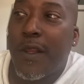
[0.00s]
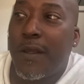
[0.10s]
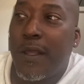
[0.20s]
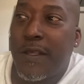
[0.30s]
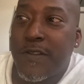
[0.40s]

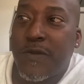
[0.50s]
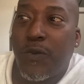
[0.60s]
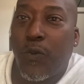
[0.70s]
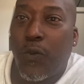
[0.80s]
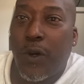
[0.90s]
is
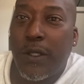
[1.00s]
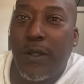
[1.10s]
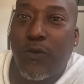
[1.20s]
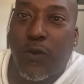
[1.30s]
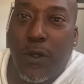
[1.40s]
what
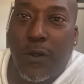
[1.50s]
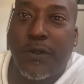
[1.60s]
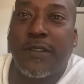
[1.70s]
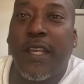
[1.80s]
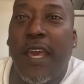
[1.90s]
role
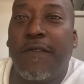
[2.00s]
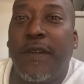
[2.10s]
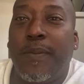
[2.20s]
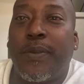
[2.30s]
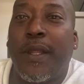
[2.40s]
does Effie
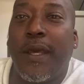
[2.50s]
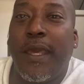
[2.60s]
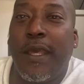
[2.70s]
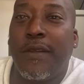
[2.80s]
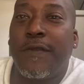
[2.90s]
play
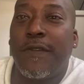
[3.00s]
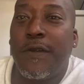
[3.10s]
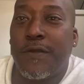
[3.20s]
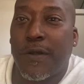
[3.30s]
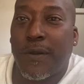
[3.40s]
in the
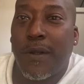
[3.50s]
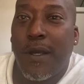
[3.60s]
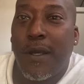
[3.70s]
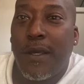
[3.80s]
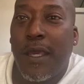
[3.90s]
future,
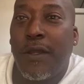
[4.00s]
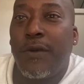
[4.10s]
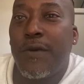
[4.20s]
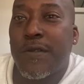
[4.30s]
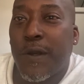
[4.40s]
and
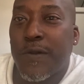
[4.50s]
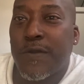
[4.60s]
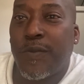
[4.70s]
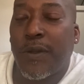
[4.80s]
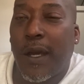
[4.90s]
who is her
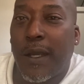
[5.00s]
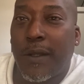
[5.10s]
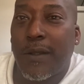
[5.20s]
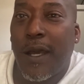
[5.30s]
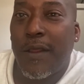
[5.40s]

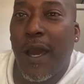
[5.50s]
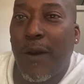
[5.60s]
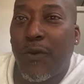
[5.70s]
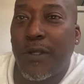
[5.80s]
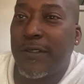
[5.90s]
supplier? I
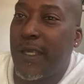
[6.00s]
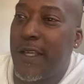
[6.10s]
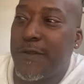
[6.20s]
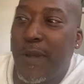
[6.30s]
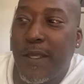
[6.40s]
want to say
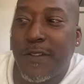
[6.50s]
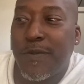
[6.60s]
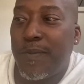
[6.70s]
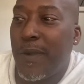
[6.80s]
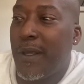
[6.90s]

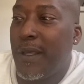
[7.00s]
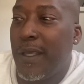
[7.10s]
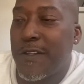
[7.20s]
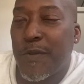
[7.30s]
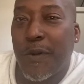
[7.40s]

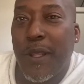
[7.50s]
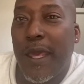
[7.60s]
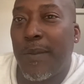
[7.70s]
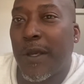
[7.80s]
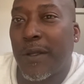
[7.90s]
it's Monet.
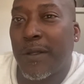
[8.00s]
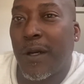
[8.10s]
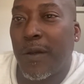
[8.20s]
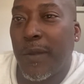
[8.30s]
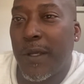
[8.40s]
I'm not going to call
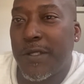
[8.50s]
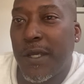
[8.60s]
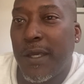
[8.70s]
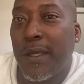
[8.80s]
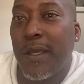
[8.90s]
her Mary
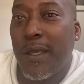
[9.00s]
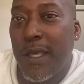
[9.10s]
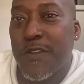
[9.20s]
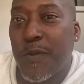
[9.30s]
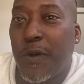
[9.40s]
J.
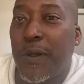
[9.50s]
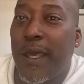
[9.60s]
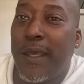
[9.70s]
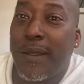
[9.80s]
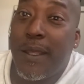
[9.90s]
It's
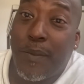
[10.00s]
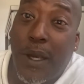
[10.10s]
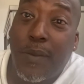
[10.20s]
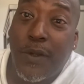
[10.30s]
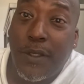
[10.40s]
Monet, in my
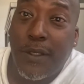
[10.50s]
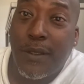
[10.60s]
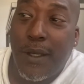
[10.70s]
opinion.